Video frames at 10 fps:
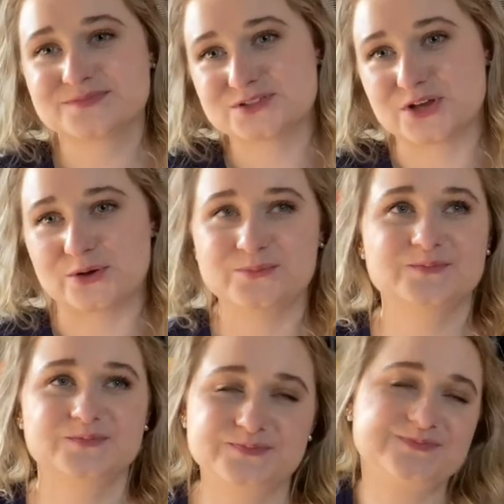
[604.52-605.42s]
So
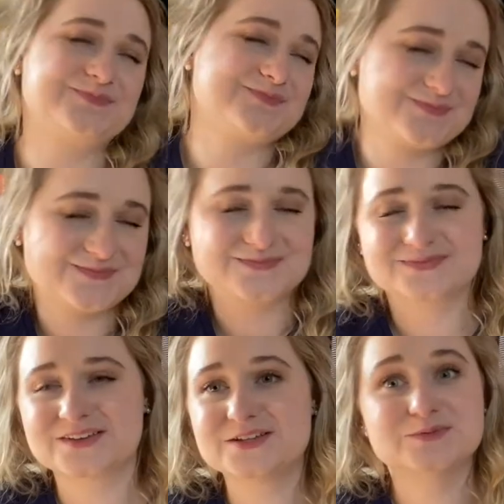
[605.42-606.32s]

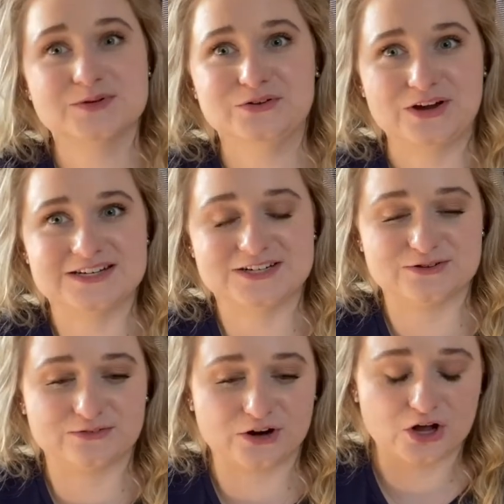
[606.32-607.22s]
it's been a great day
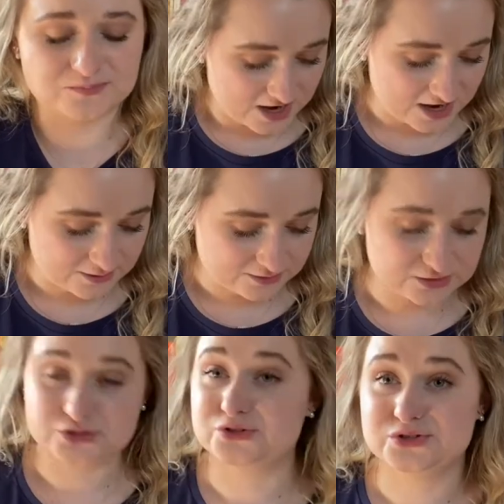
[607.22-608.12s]
overall. I will
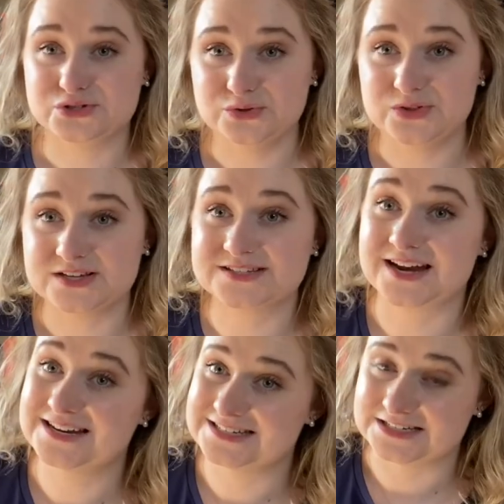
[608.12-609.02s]
show you the two things that
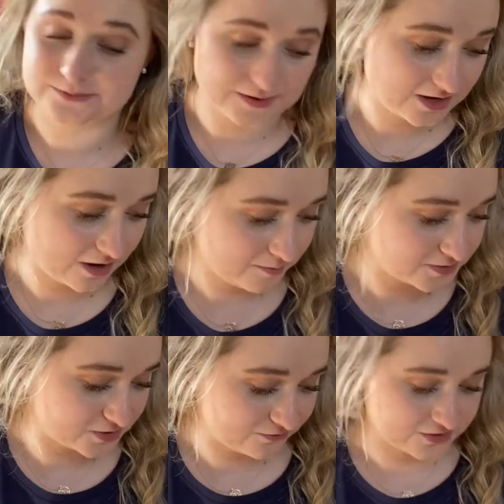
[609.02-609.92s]
I did pick up.
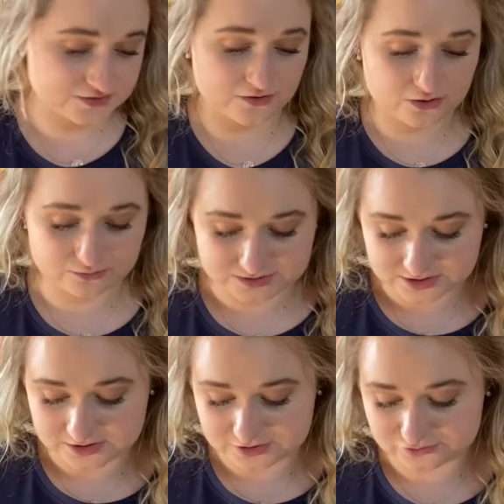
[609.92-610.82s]
So first of all was
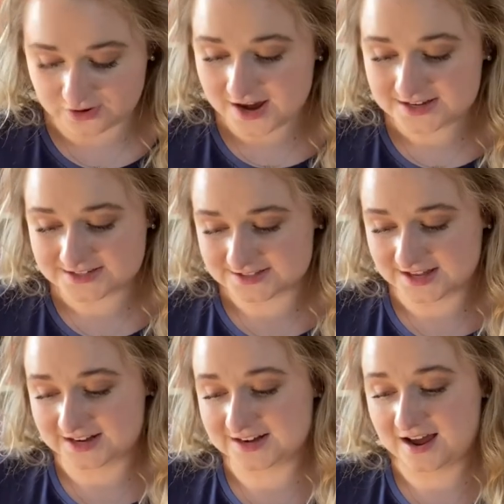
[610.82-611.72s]
the dress
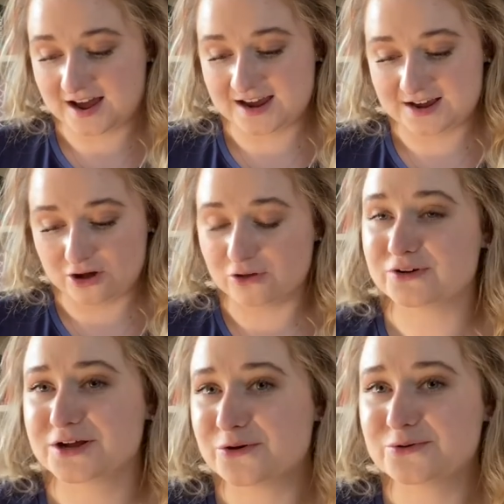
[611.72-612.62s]
that I
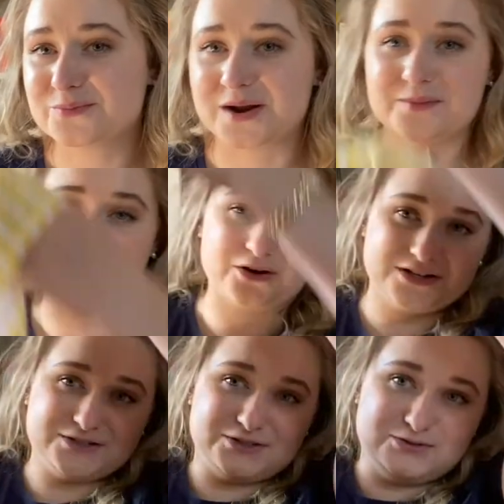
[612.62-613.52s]
already own, but I bought
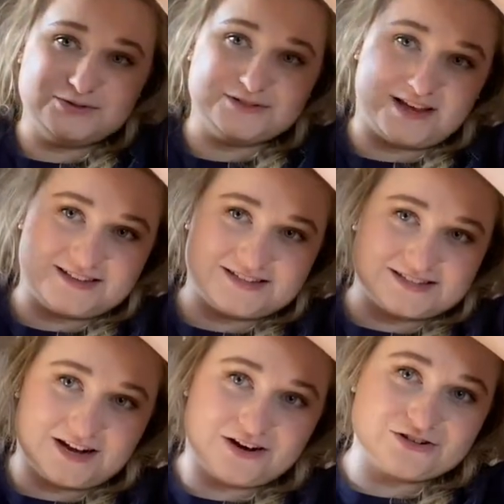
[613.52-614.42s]
in two sizes
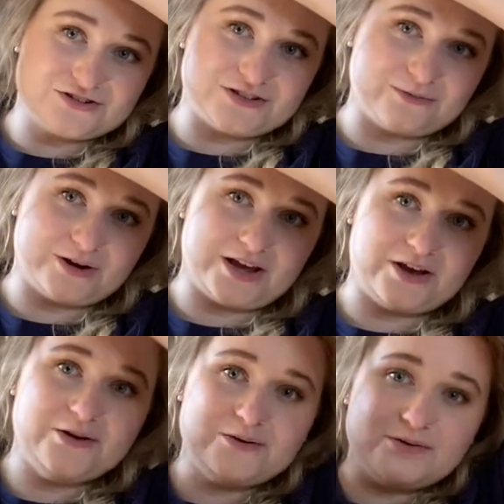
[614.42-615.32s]
larger than the one I
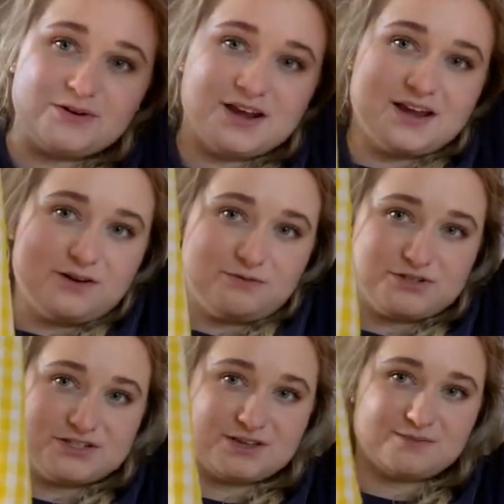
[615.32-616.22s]
own, which
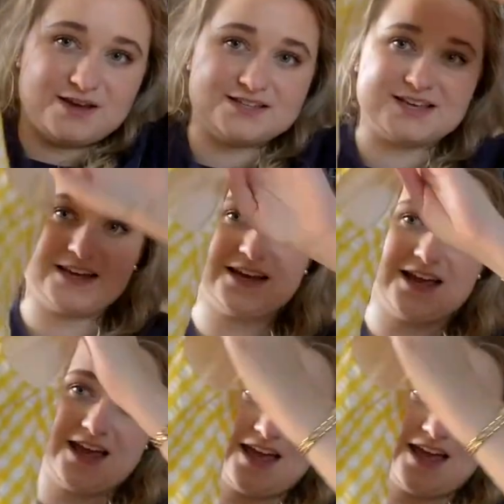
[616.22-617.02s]
is amazing.